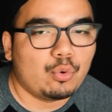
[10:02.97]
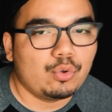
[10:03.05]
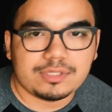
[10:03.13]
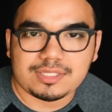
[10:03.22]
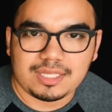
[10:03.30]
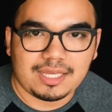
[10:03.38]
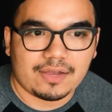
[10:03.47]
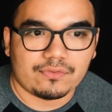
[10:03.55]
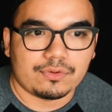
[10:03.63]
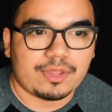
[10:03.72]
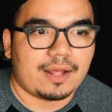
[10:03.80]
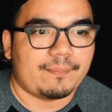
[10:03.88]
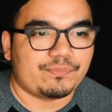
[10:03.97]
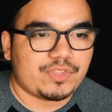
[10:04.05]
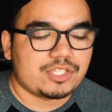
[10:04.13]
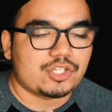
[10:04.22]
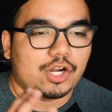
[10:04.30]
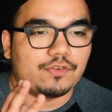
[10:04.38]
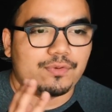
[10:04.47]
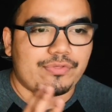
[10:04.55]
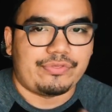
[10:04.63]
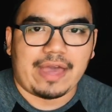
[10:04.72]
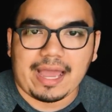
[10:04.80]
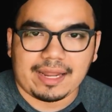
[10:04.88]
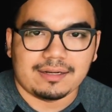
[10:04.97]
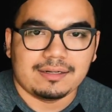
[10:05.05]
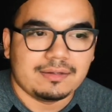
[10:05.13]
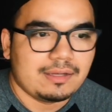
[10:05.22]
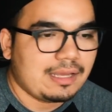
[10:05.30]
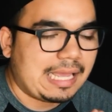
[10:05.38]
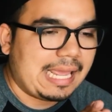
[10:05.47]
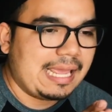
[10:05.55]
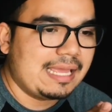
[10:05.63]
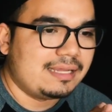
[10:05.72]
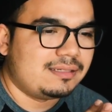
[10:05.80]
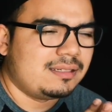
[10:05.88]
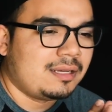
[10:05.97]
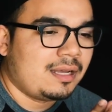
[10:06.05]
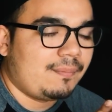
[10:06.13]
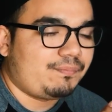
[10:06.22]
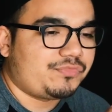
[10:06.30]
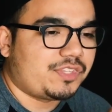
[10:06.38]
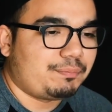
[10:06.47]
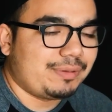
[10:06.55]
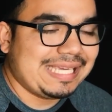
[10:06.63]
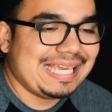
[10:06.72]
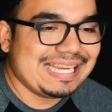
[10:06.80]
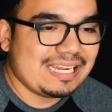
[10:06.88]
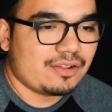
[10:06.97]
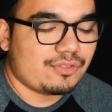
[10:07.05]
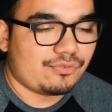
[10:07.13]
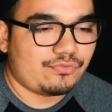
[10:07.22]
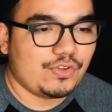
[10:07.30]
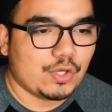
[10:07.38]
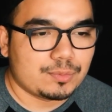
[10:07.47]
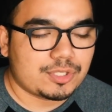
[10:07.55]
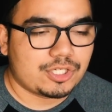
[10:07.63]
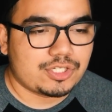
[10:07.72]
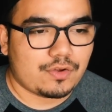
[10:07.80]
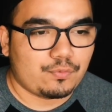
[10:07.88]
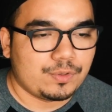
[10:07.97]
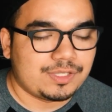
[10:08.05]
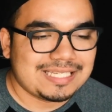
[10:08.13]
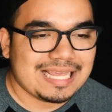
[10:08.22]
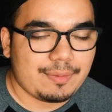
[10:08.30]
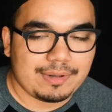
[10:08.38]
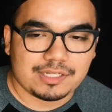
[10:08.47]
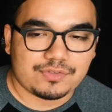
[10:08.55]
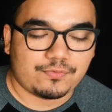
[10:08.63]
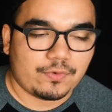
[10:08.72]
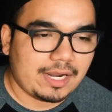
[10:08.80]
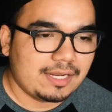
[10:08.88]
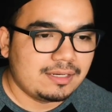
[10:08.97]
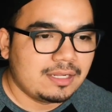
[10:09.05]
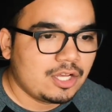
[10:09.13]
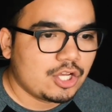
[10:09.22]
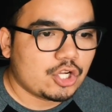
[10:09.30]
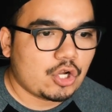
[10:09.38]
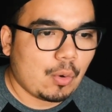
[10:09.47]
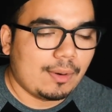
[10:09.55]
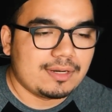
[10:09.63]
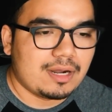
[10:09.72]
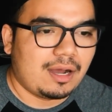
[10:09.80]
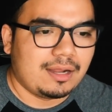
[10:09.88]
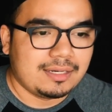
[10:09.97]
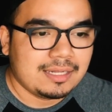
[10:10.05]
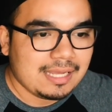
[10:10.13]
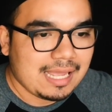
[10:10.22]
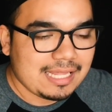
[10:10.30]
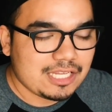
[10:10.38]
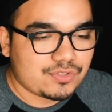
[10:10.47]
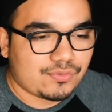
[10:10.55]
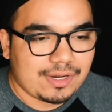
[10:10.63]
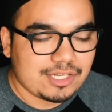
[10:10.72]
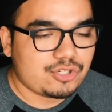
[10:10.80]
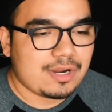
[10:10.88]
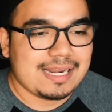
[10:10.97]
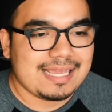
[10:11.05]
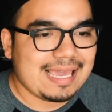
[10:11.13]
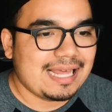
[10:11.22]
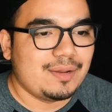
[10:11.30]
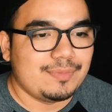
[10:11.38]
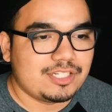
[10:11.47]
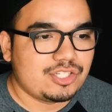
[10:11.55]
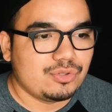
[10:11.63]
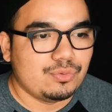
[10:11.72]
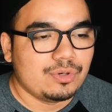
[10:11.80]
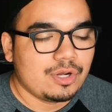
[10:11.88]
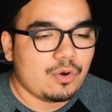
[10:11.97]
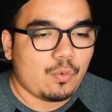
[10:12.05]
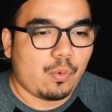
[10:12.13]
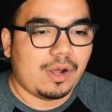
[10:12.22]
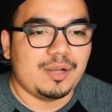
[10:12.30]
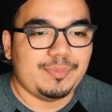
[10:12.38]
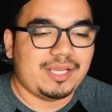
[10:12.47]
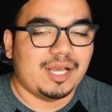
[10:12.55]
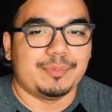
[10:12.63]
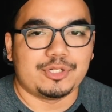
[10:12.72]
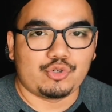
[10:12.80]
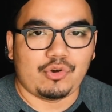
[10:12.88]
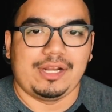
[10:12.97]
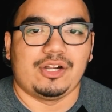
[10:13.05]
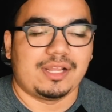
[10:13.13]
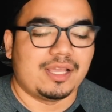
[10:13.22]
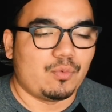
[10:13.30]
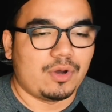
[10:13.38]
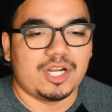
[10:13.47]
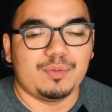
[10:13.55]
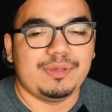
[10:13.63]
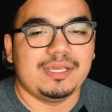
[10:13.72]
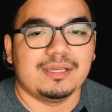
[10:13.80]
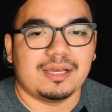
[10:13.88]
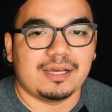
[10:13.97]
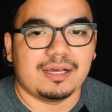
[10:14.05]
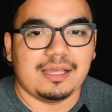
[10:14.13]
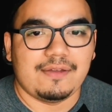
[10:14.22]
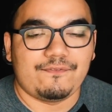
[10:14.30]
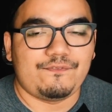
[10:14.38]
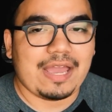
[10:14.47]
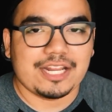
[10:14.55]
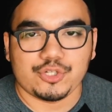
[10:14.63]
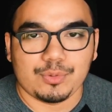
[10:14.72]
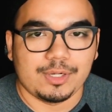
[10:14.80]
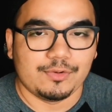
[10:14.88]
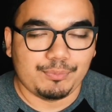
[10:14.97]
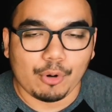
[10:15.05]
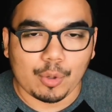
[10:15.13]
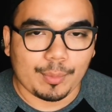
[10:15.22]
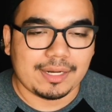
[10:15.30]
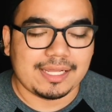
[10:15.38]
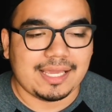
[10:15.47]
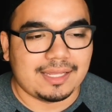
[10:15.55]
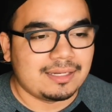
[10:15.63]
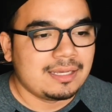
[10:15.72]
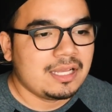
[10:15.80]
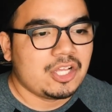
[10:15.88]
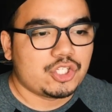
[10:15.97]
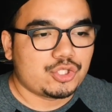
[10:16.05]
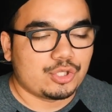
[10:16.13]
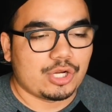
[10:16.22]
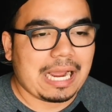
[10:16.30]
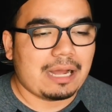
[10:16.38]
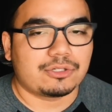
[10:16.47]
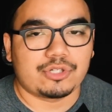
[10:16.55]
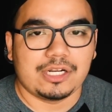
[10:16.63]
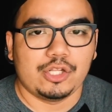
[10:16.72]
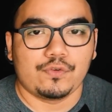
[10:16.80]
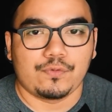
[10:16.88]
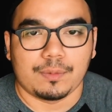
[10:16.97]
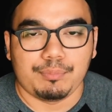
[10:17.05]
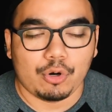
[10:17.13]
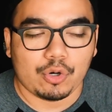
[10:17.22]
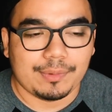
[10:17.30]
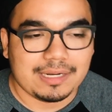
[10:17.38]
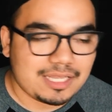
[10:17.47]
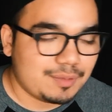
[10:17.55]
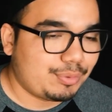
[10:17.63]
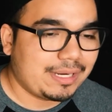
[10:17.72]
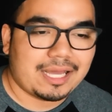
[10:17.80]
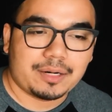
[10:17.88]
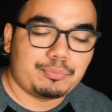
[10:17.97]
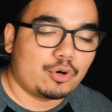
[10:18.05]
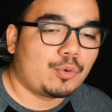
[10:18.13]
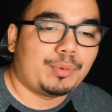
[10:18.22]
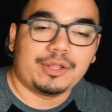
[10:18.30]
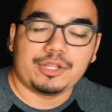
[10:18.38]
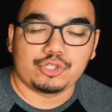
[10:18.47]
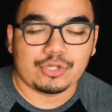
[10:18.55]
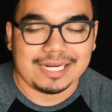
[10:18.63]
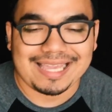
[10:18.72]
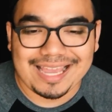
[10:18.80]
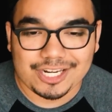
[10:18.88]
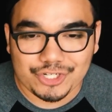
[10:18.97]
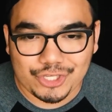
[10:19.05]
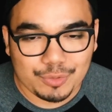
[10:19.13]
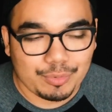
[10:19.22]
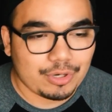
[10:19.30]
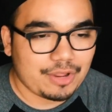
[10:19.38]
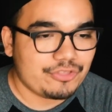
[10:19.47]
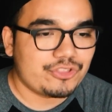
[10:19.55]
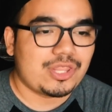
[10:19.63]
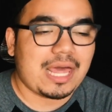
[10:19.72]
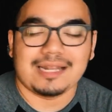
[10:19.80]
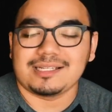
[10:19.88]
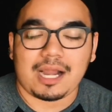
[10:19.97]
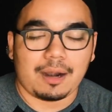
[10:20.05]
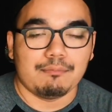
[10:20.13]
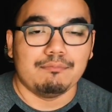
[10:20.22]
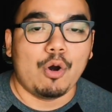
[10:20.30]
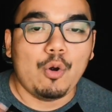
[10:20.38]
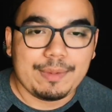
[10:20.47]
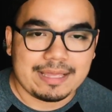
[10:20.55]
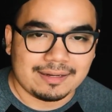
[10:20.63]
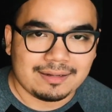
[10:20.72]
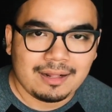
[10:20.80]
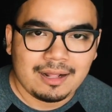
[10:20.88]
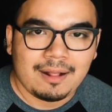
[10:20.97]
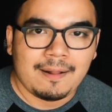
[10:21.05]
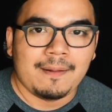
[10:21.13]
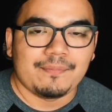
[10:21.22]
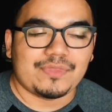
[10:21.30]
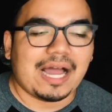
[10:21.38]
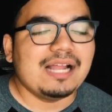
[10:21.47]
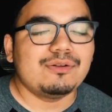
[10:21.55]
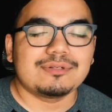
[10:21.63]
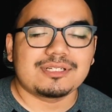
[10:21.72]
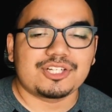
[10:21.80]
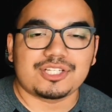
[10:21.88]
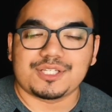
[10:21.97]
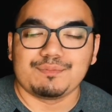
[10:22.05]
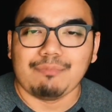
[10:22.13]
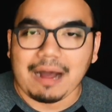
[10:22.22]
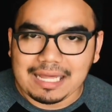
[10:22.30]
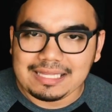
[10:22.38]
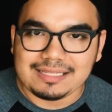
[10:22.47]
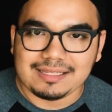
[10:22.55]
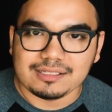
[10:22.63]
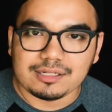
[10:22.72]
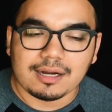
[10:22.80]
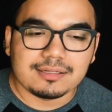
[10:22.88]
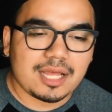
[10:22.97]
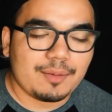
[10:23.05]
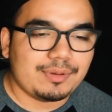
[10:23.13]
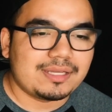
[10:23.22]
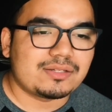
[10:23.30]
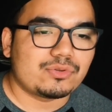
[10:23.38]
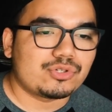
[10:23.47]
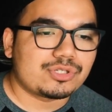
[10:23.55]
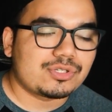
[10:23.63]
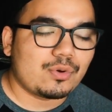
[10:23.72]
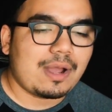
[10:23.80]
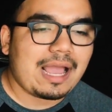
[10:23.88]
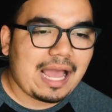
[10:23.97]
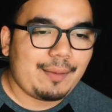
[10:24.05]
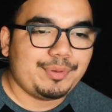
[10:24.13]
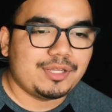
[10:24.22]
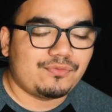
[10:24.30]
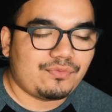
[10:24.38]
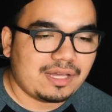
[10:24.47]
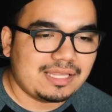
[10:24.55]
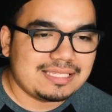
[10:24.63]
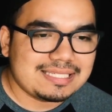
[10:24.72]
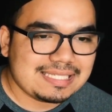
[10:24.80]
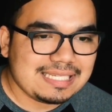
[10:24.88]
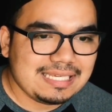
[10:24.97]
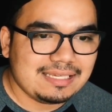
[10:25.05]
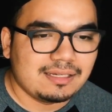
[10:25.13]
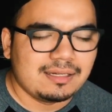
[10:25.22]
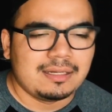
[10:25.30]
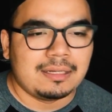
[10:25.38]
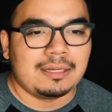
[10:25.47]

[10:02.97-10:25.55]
coolest thing ever. That they start off with that. And the beginning of the film starts off with Tim and his friend going on, and his friend is trying to get him into wanting to become a trainer again, wanting to be infatuated with Pokemon again. So they're out trying to look for a Pokemon, and they bring out a Pokemon, and they're trying to catch a Cubone. And that entire moment, I was just smiling the entire time because I was just so happy to finally see